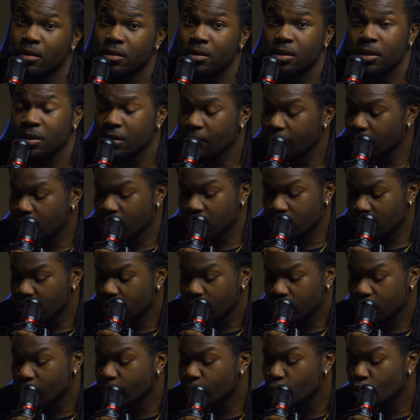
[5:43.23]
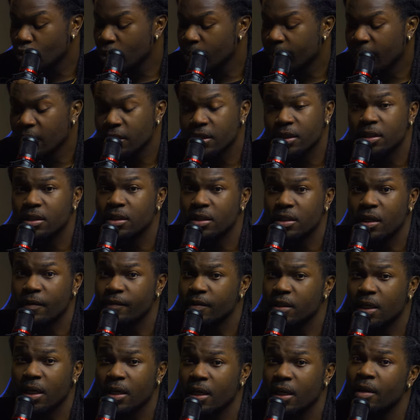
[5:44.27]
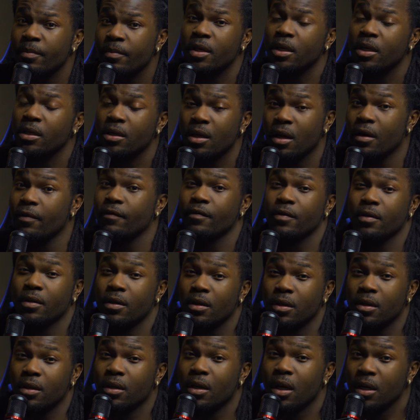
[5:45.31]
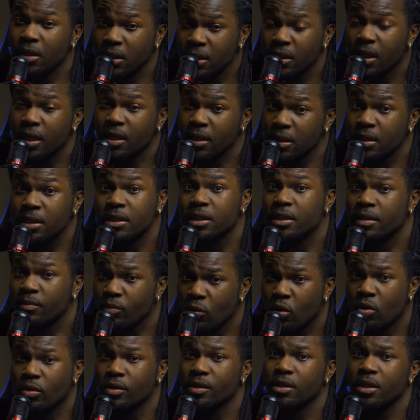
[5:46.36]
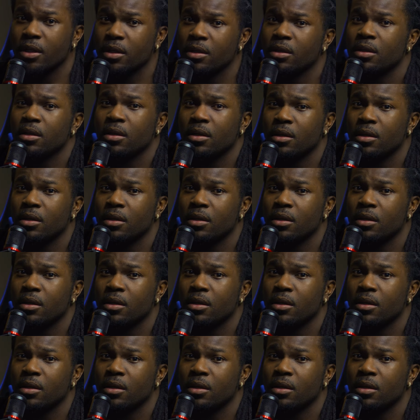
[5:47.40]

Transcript: See, the, the, the booty butt cheek stuff is not giving me enough. I need I need some more, son.